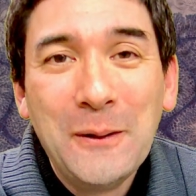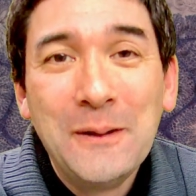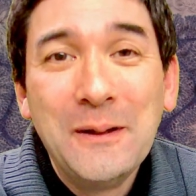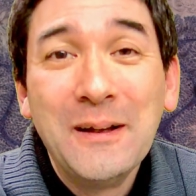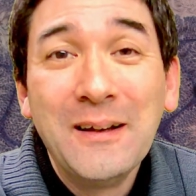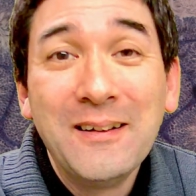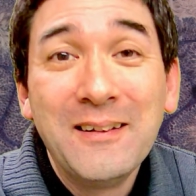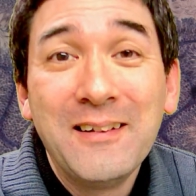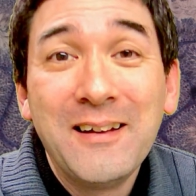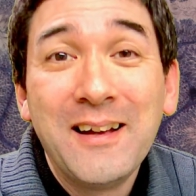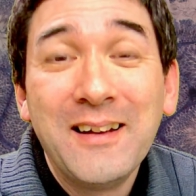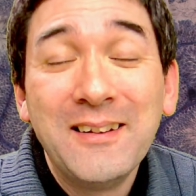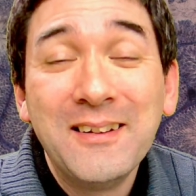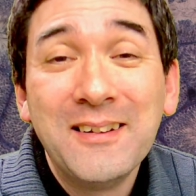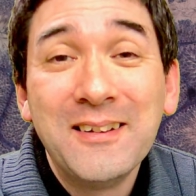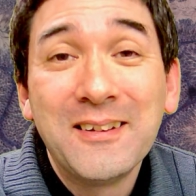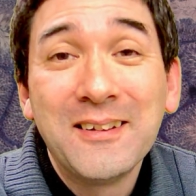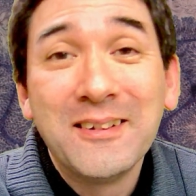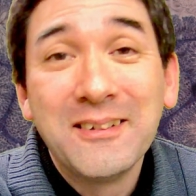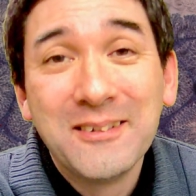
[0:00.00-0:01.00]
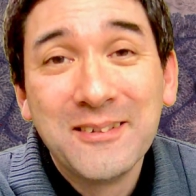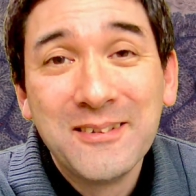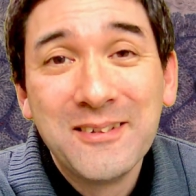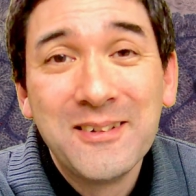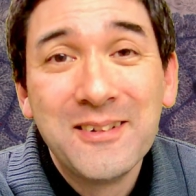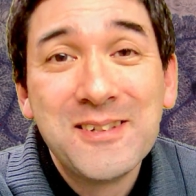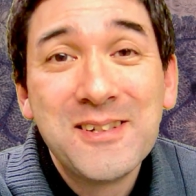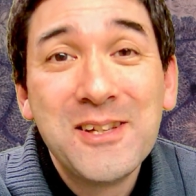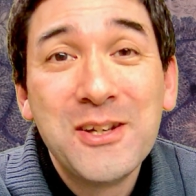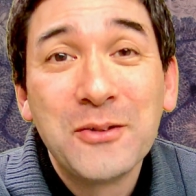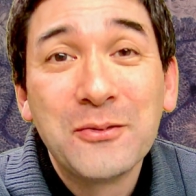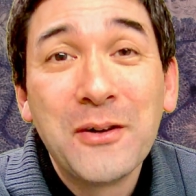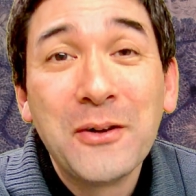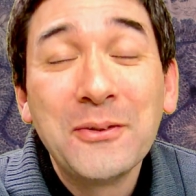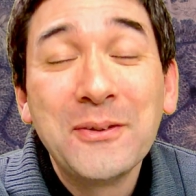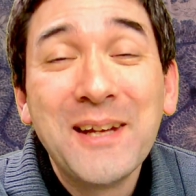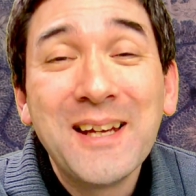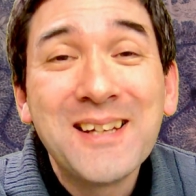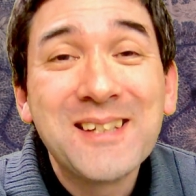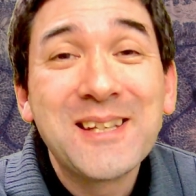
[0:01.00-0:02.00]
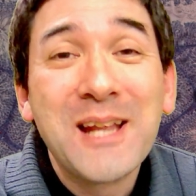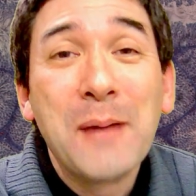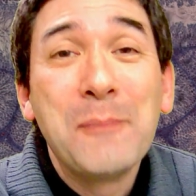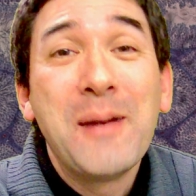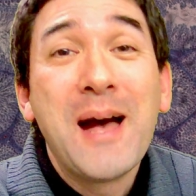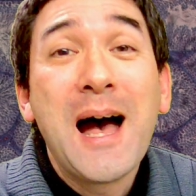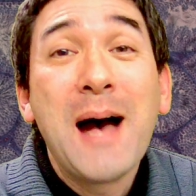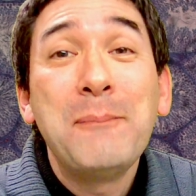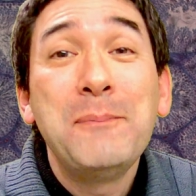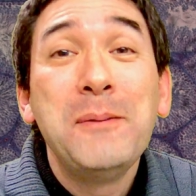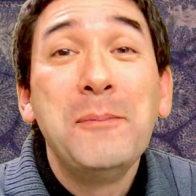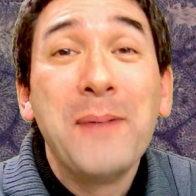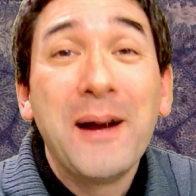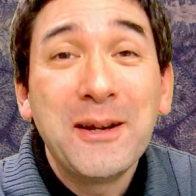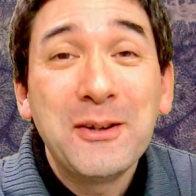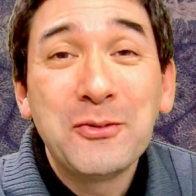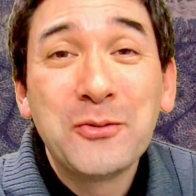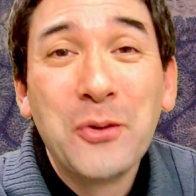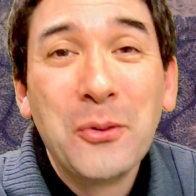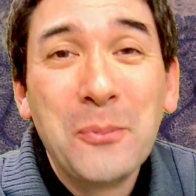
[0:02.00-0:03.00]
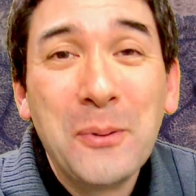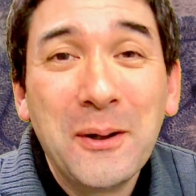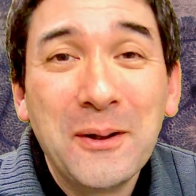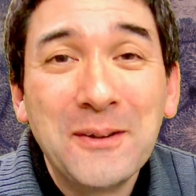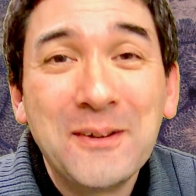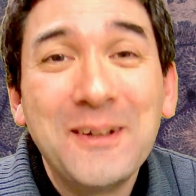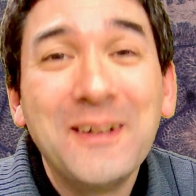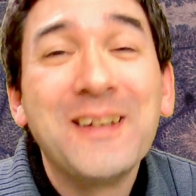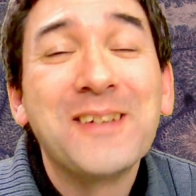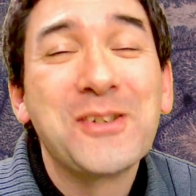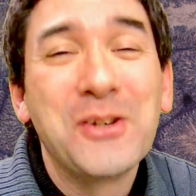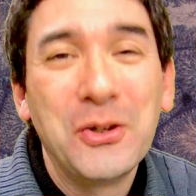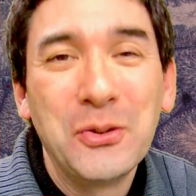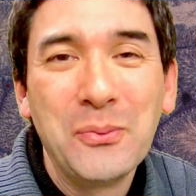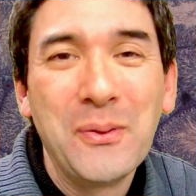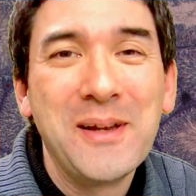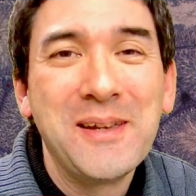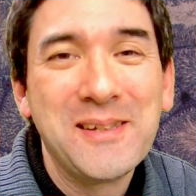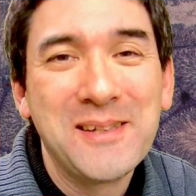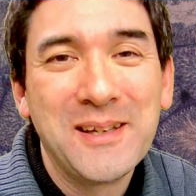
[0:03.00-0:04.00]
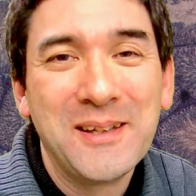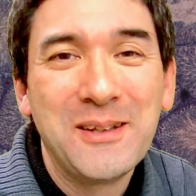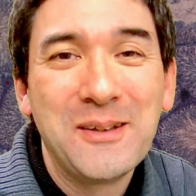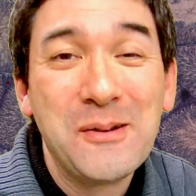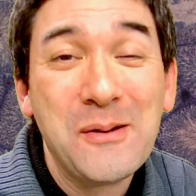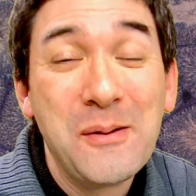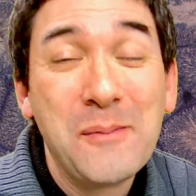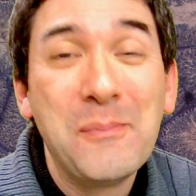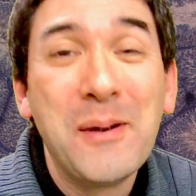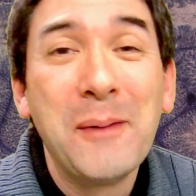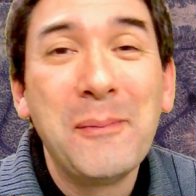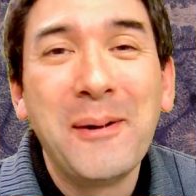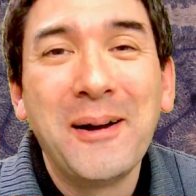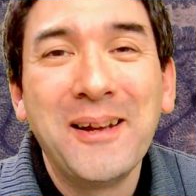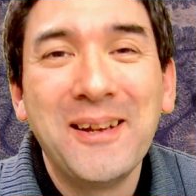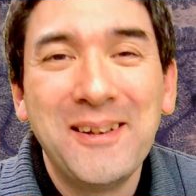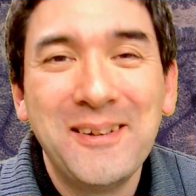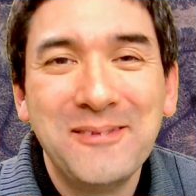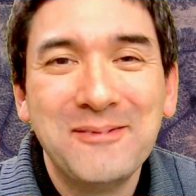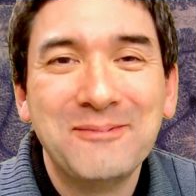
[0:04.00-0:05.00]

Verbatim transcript: yeah and uh, see you around next time happy microbe hunting as always and uh, bye bye